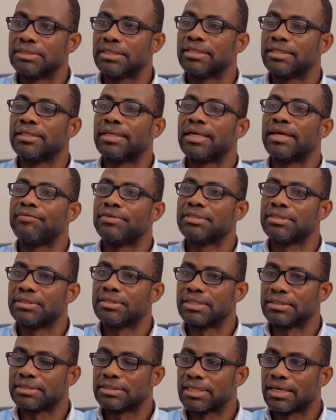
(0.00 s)
and
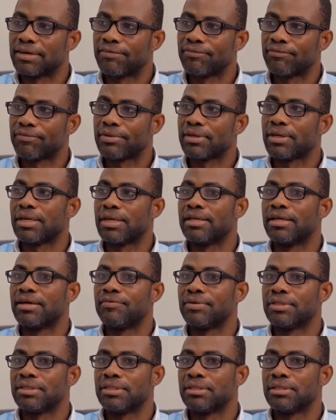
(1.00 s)
the staff and
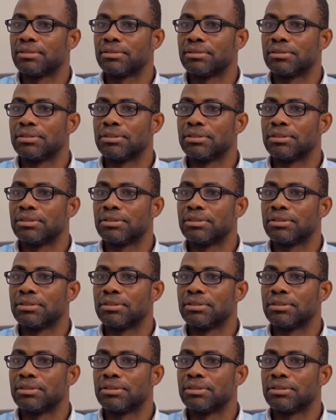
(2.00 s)
everything.